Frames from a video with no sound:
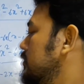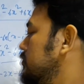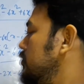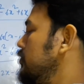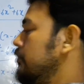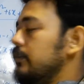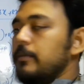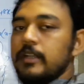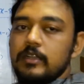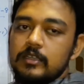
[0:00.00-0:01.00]
So your
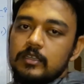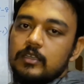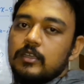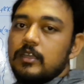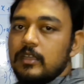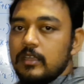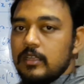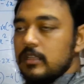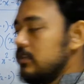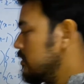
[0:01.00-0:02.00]
remainder
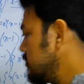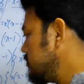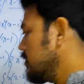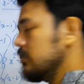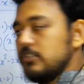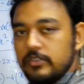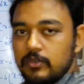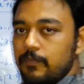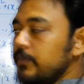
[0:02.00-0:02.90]
is 0.